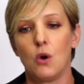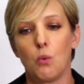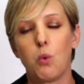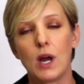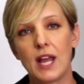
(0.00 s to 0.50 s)

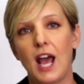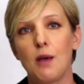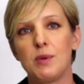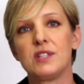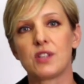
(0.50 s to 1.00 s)
What
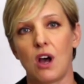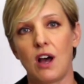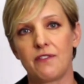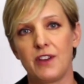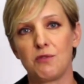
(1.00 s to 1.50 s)
happens
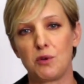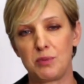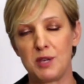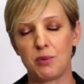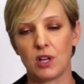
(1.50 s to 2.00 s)
often when
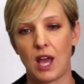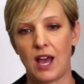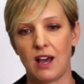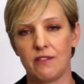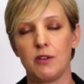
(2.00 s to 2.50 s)
people
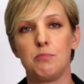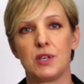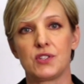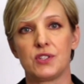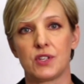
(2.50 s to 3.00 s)
have
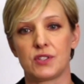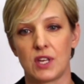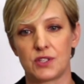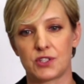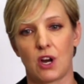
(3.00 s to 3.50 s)
businesses they